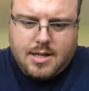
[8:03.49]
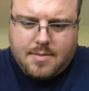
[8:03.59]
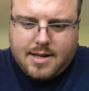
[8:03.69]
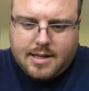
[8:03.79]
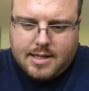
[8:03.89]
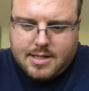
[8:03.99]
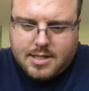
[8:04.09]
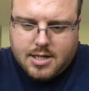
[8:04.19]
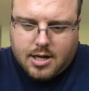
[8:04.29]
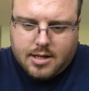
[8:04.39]
I'm going to at least
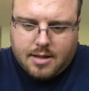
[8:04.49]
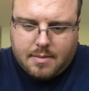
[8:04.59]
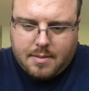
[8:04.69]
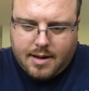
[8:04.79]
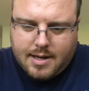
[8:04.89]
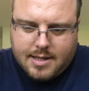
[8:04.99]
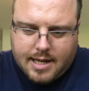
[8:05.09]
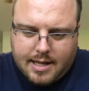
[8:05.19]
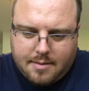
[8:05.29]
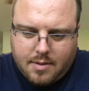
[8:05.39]
start them. I'm not going to
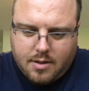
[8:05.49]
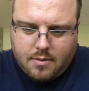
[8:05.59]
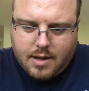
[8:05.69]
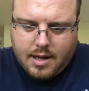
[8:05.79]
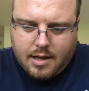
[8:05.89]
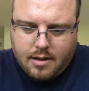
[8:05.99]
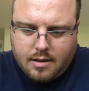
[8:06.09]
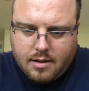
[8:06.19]
tighten them all the way,